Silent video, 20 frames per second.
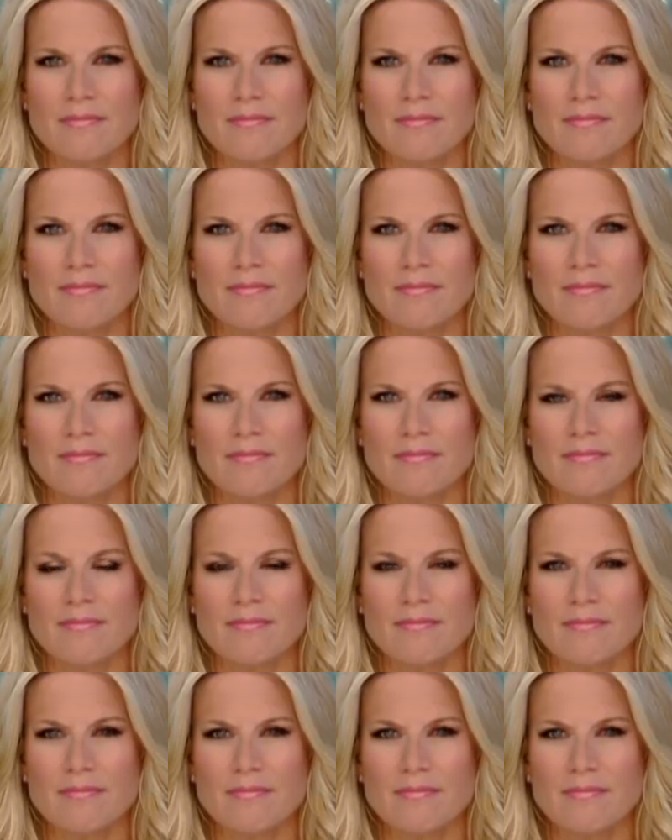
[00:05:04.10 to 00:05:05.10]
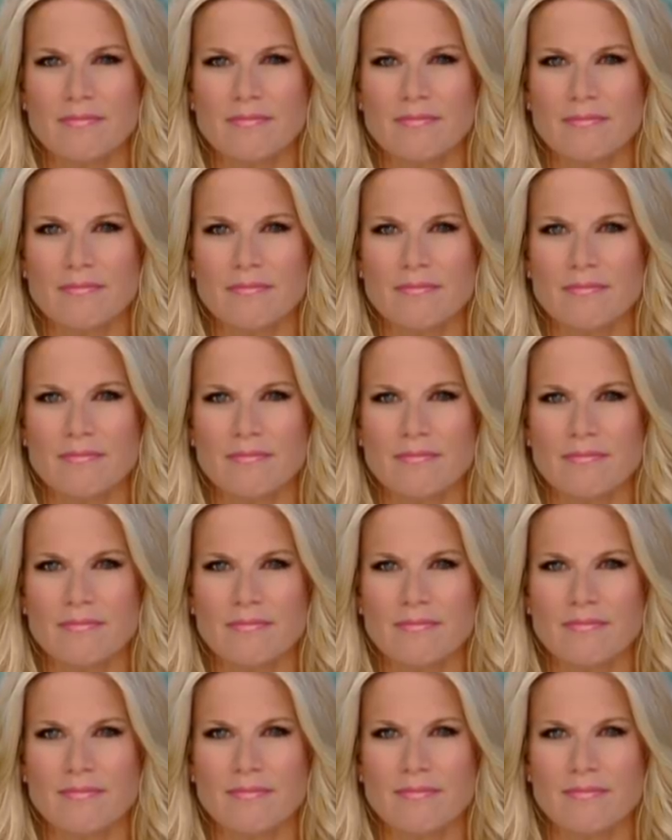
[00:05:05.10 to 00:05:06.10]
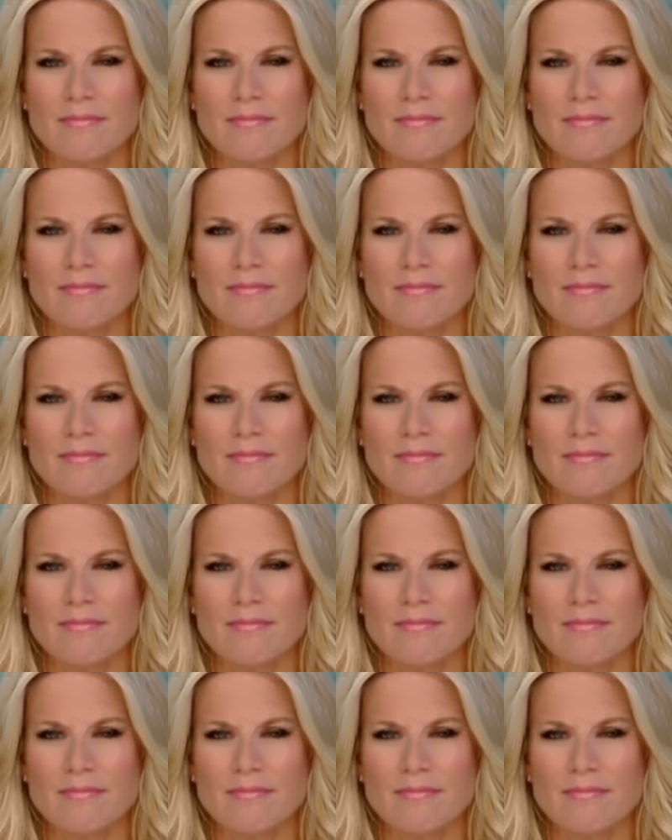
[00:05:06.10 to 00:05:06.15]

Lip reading: (not speaking)